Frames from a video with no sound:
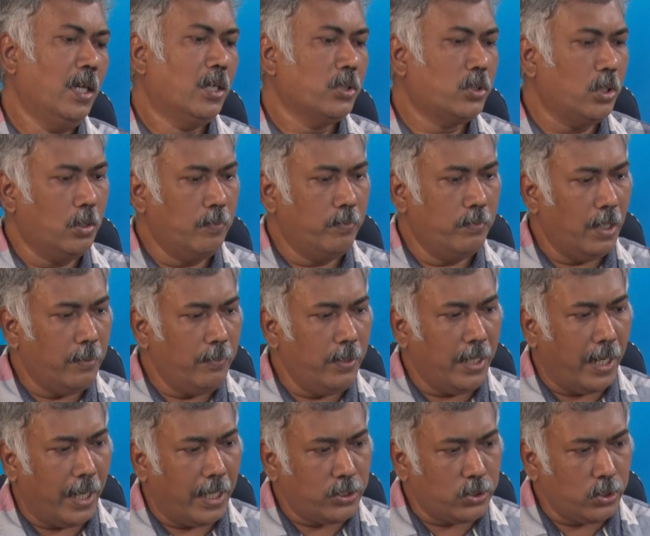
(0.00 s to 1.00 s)
So,
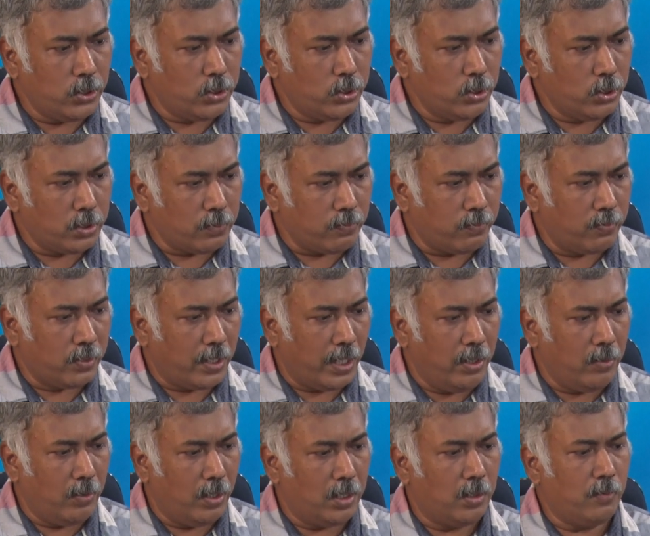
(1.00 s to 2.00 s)
maybe I should choose
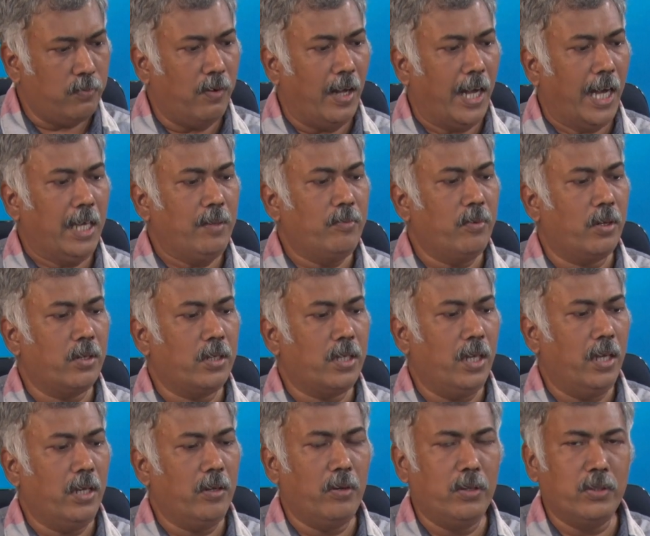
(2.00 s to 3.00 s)
k equal to 5 or
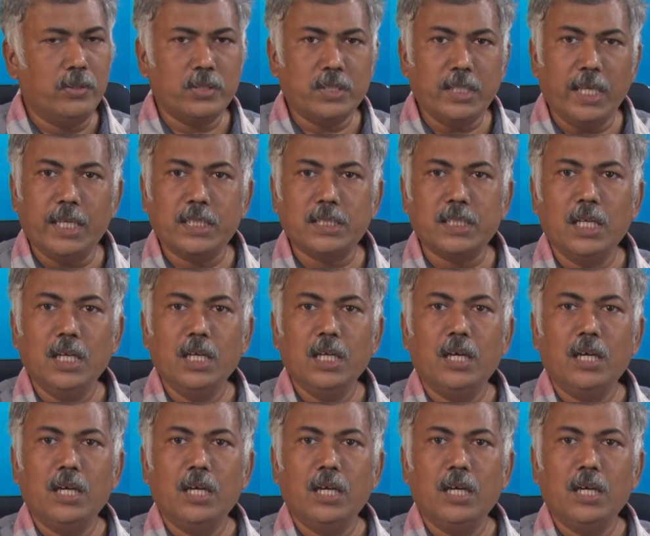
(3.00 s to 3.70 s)
k equal to 6